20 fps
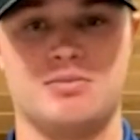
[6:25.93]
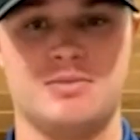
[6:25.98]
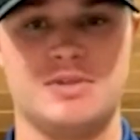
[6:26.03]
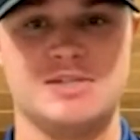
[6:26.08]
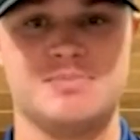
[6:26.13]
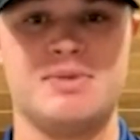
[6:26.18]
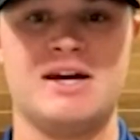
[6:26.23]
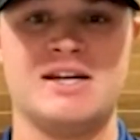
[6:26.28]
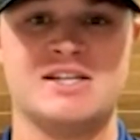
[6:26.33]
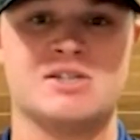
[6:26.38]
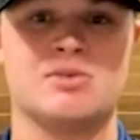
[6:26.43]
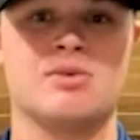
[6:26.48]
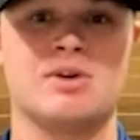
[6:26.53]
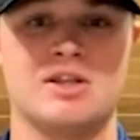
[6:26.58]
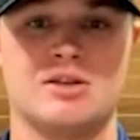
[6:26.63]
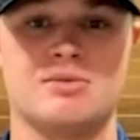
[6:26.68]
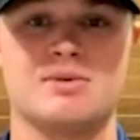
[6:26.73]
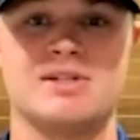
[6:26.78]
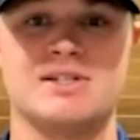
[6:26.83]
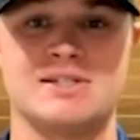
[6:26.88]
past
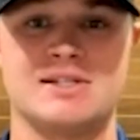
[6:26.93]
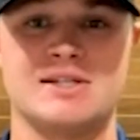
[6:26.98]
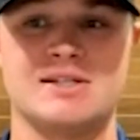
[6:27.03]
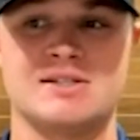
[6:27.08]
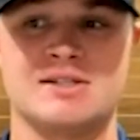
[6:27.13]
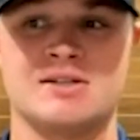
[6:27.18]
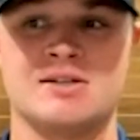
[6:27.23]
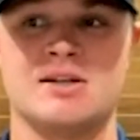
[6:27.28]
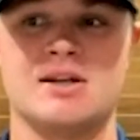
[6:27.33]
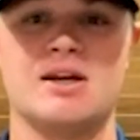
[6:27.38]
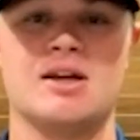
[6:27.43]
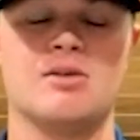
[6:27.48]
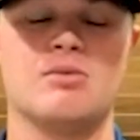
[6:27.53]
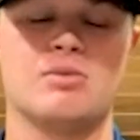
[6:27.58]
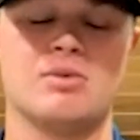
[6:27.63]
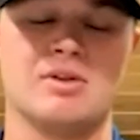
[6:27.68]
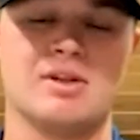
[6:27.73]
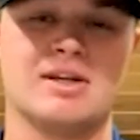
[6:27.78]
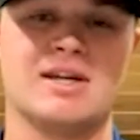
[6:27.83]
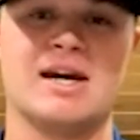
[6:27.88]
23 season, it
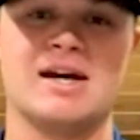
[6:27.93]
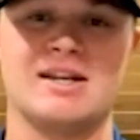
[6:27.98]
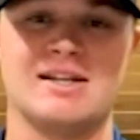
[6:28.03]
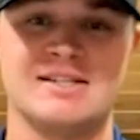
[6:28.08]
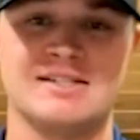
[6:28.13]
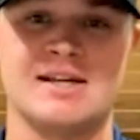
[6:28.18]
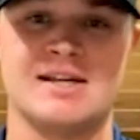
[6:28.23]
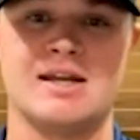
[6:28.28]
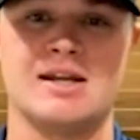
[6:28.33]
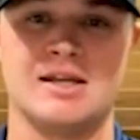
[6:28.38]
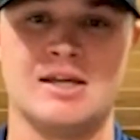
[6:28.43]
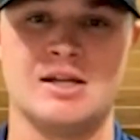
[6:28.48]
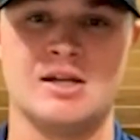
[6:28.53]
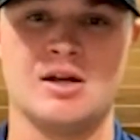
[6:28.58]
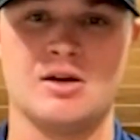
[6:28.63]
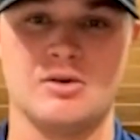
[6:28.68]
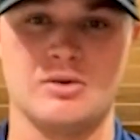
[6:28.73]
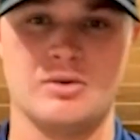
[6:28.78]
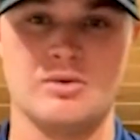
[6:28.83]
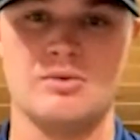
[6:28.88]
really kind of set in
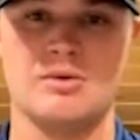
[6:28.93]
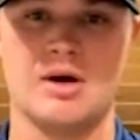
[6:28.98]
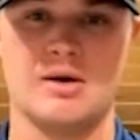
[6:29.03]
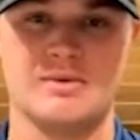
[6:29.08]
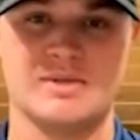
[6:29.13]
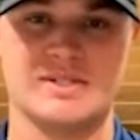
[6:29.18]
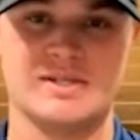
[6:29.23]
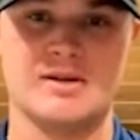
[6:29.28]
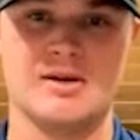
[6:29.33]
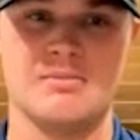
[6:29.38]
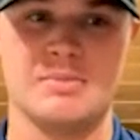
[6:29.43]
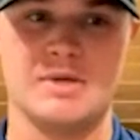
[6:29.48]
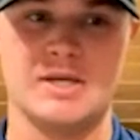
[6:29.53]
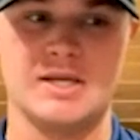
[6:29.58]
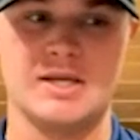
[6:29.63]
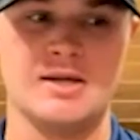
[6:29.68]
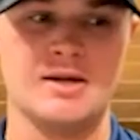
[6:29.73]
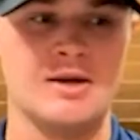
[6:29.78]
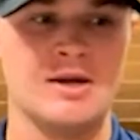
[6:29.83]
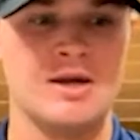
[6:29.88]
on who I was going to
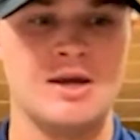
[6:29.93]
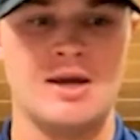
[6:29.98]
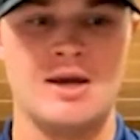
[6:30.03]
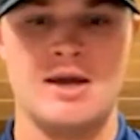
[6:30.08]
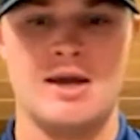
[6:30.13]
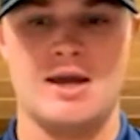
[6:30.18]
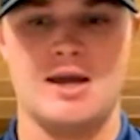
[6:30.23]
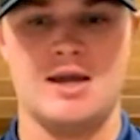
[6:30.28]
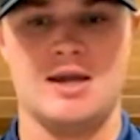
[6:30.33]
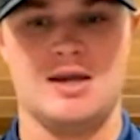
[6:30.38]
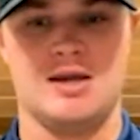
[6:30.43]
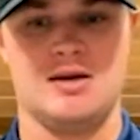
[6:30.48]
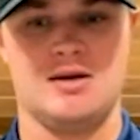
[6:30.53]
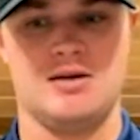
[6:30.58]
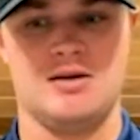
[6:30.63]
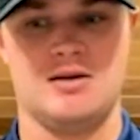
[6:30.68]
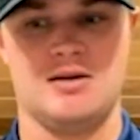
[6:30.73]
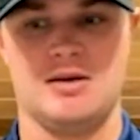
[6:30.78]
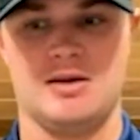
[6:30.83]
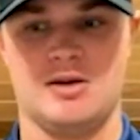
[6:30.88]
be.
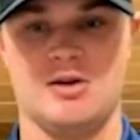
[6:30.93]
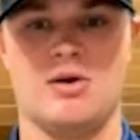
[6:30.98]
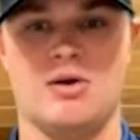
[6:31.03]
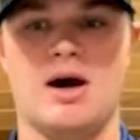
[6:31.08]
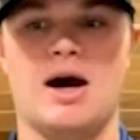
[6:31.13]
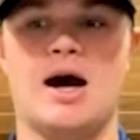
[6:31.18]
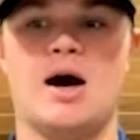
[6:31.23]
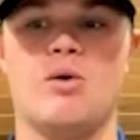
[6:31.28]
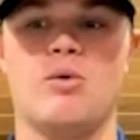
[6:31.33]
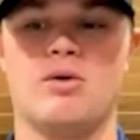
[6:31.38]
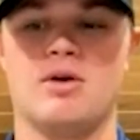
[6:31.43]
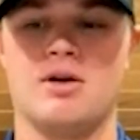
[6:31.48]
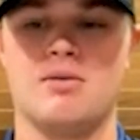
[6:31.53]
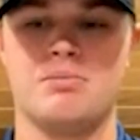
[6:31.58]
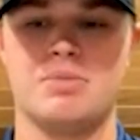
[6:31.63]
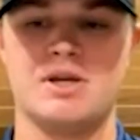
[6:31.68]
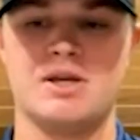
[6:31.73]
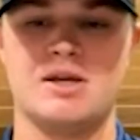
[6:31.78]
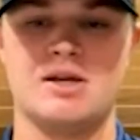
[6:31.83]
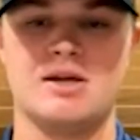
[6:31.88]
And I want to
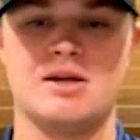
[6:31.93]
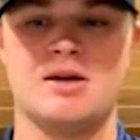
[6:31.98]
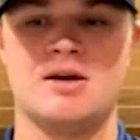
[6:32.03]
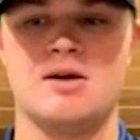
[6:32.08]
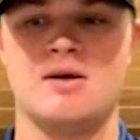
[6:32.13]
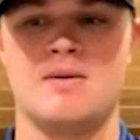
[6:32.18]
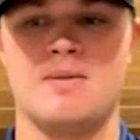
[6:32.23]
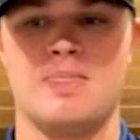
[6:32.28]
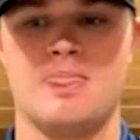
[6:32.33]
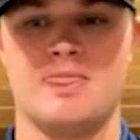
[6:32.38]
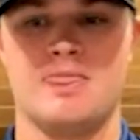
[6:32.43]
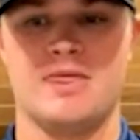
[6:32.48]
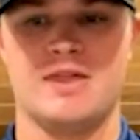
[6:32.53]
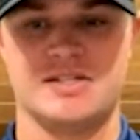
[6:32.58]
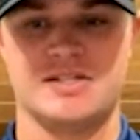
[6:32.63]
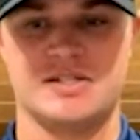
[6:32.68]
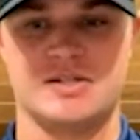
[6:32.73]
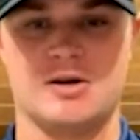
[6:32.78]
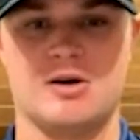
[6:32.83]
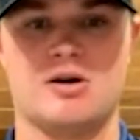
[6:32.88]
be the
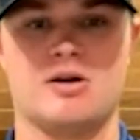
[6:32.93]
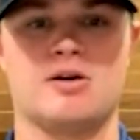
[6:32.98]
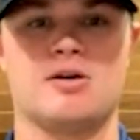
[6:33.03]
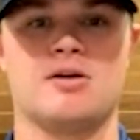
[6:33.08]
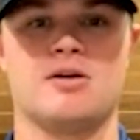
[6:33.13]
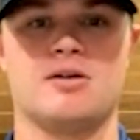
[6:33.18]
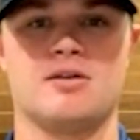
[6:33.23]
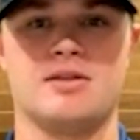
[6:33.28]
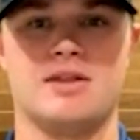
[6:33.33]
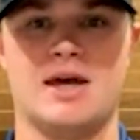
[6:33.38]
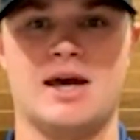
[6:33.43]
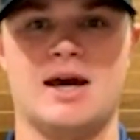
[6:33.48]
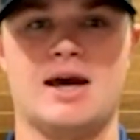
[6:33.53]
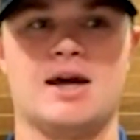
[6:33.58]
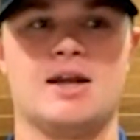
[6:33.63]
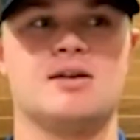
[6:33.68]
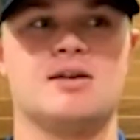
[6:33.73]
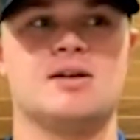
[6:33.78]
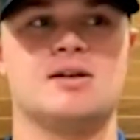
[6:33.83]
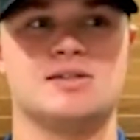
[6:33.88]
starter
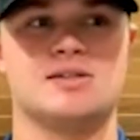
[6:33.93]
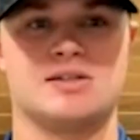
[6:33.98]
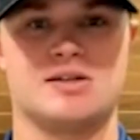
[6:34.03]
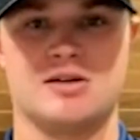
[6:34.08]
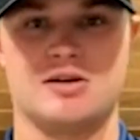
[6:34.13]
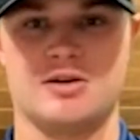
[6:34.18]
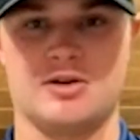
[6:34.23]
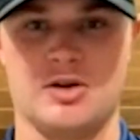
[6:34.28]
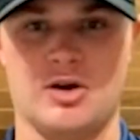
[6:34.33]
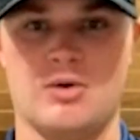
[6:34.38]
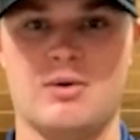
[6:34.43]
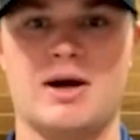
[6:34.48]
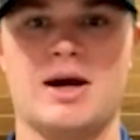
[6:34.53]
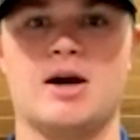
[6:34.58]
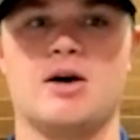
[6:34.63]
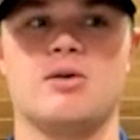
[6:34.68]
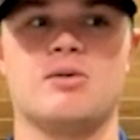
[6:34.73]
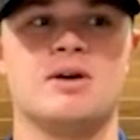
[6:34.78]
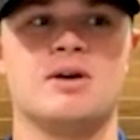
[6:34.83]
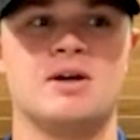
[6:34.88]
that is going to go
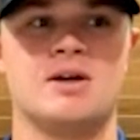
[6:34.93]
out,